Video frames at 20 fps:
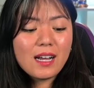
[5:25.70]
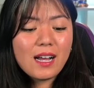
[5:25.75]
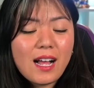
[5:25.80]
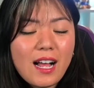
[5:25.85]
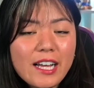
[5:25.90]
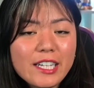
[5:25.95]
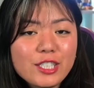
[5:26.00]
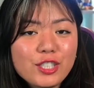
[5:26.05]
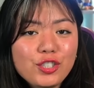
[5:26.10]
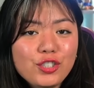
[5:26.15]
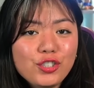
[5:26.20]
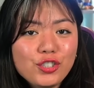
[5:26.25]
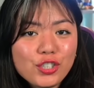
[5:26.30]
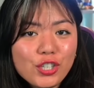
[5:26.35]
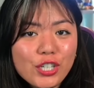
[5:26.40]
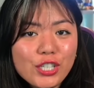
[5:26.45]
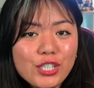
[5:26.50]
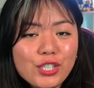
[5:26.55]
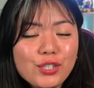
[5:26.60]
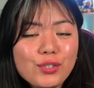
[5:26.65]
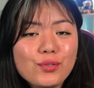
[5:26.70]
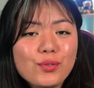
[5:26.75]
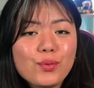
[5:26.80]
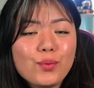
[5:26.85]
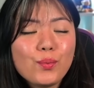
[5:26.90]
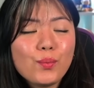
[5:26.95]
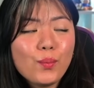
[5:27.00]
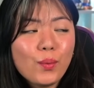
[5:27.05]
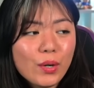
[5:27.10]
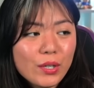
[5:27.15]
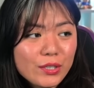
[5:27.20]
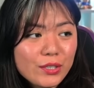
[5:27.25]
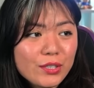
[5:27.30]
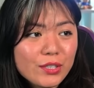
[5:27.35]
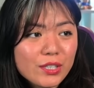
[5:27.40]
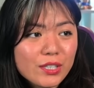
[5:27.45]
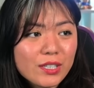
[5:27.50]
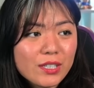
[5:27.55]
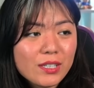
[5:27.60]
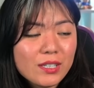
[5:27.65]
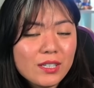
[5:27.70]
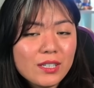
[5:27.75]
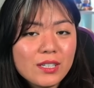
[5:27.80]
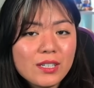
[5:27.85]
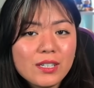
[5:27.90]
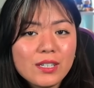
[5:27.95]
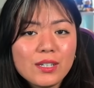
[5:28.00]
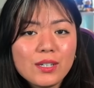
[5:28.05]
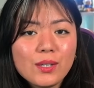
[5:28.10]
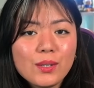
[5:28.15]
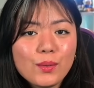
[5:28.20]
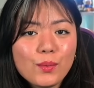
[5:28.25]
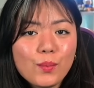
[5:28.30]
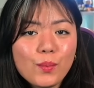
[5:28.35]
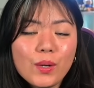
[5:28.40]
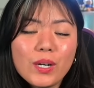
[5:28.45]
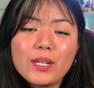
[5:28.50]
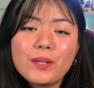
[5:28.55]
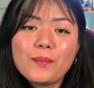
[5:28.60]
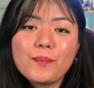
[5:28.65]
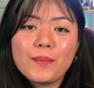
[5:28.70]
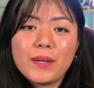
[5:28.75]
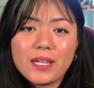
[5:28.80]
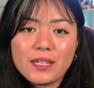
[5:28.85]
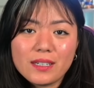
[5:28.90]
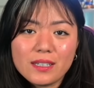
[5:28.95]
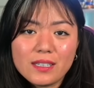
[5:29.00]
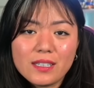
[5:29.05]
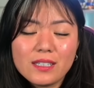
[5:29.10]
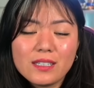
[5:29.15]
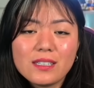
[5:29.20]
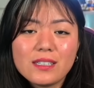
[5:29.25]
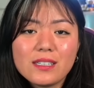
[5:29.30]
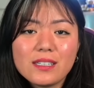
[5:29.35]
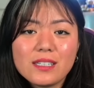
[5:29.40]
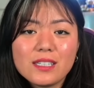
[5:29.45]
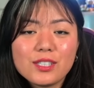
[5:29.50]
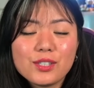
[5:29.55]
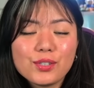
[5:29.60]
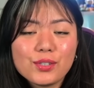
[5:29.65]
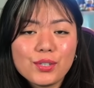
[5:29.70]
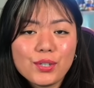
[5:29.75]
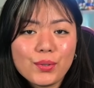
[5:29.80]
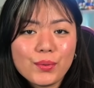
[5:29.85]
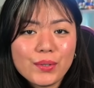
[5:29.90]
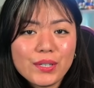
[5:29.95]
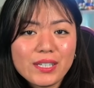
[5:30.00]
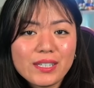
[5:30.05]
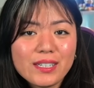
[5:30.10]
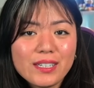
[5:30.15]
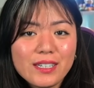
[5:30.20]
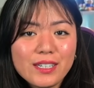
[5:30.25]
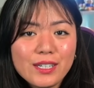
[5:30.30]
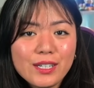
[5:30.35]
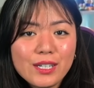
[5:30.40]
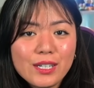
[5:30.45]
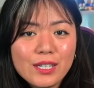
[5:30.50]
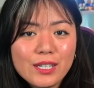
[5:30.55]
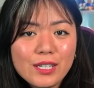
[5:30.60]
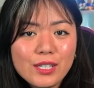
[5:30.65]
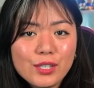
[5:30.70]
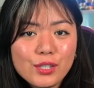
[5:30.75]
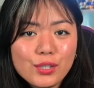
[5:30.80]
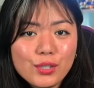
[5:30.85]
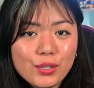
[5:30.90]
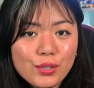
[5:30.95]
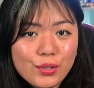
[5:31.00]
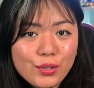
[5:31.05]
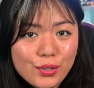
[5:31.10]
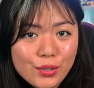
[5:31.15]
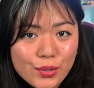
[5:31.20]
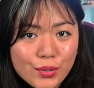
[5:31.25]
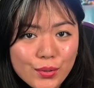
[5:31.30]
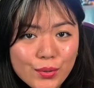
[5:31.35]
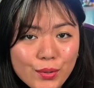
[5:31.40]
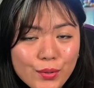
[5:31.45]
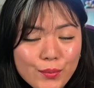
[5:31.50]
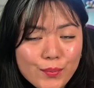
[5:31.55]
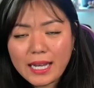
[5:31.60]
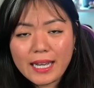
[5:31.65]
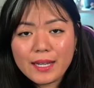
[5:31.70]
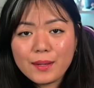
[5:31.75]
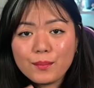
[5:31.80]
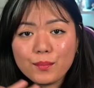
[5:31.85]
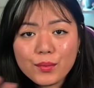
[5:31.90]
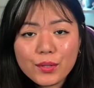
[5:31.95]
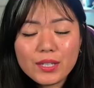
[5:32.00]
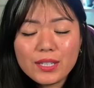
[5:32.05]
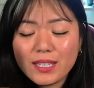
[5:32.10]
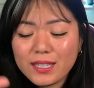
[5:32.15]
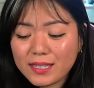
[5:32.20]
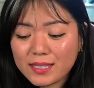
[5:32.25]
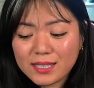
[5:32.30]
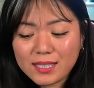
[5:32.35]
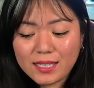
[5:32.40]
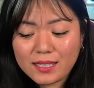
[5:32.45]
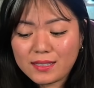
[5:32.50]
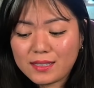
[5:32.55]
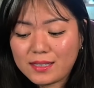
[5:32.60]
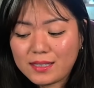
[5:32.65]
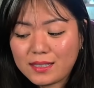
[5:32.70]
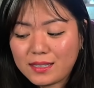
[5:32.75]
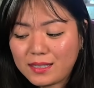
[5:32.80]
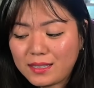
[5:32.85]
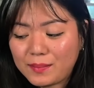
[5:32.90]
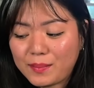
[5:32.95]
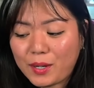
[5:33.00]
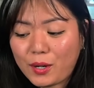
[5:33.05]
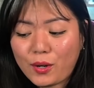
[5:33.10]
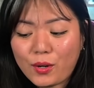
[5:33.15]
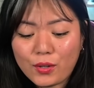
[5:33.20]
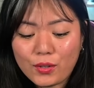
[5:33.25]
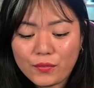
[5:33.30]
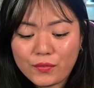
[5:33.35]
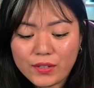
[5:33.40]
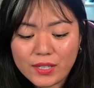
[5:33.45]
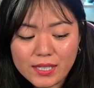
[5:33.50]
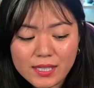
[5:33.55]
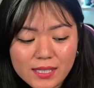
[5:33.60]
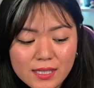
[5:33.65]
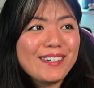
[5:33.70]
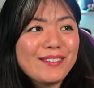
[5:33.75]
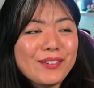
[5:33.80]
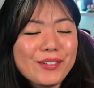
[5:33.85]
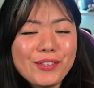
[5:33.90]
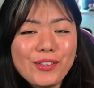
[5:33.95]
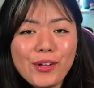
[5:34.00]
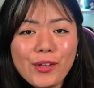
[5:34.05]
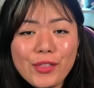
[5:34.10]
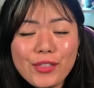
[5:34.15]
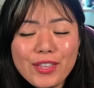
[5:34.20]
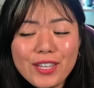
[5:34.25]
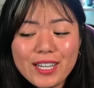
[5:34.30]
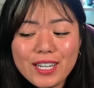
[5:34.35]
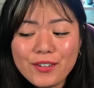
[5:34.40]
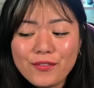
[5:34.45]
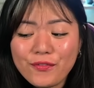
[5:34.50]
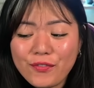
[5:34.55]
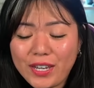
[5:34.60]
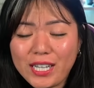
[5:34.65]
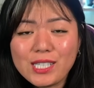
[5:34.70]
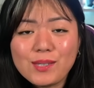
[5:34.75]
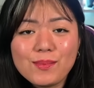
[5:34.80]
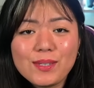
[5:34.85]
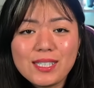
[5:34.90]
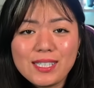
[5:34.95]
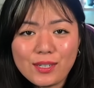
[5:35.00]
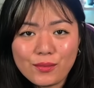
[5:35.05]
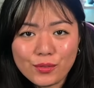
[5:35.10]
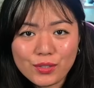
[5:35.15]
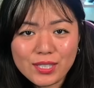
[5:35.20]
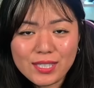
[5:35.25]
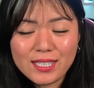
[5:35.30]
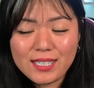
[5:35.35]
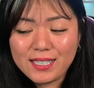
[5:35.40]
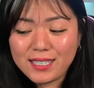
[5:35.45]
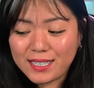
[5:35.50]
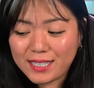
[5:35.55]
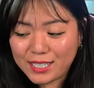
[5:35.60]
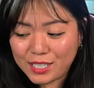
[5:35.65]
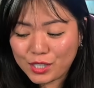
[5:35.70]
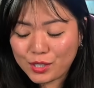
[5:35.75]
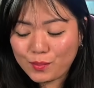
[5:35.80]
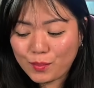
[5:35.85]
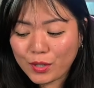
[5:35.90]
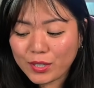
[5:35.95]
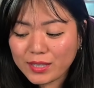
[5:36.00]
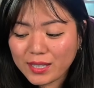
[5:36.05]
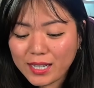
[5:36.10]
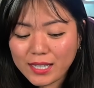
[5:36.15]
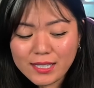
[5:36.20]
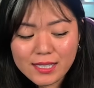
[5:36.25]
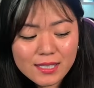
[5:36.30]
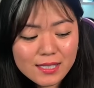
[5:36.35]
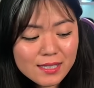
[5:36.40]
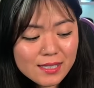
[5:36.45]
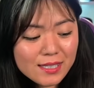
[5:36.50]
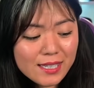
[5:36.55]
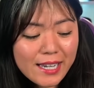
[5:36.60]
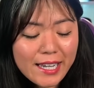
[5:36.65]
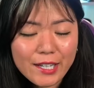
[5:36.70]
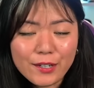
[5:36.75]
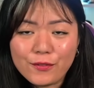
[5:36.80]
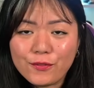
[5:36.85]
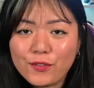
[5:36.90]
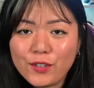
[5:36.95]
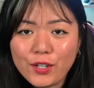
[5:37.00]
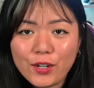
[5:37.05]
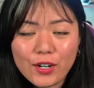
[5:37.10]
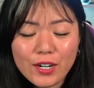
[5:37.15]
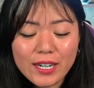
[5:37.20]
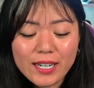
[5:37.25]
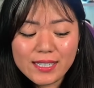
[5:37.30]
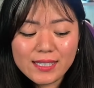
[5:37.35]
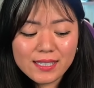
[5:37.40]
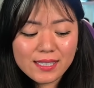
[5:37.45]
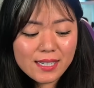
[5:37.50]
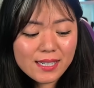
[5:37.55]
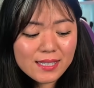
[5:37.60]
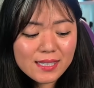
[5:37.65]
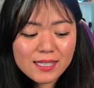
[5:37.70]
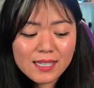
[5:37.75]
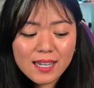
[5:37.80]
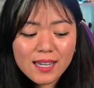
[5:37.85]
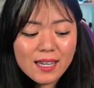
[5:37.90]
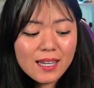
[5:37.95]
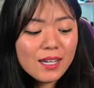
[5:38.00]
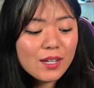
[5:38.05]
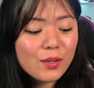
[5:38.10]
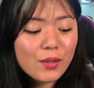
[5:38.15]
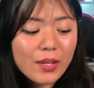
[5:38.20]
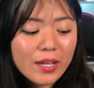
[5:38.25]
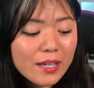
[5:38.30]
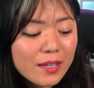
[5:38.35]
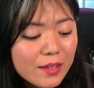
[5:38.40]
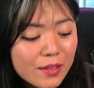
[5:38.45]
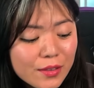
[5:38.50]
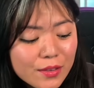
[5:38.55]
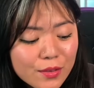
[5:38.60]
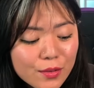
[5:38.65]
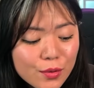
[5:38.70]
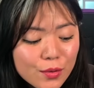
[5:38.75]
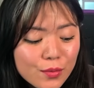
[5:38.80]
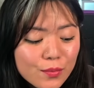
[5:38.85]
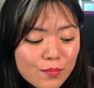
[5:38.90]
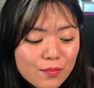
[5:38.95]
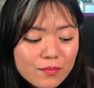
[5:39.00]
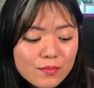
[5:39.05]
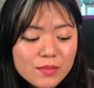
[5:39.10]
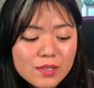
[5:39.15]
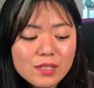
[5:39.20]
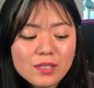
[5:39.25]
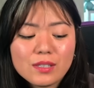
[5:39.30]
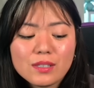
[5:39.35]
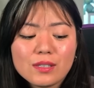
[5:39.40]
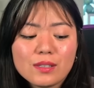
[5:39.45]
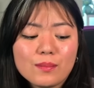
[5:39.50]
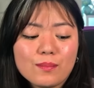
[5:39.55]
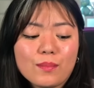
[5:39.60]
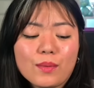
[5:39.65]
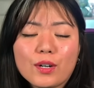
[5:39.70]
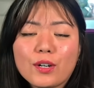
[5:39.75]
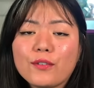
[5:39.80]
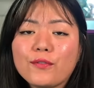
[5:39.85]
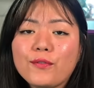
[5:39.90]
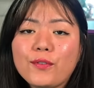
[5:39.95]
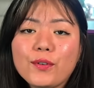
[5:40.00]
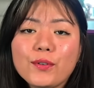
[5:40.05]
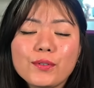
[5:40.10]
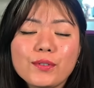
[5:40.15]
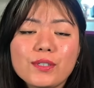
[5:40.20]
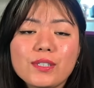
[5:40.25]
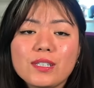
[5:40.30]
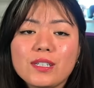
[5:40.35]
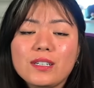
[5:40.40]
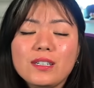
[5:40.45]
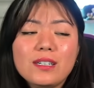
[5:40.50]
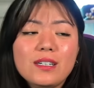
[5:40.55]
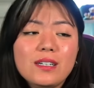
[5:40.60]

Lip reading: I just wonder what Meta is going to do. I am really excited about all of this. With the advancements that we're seeing in smart glasses and VR headsets, like smartphones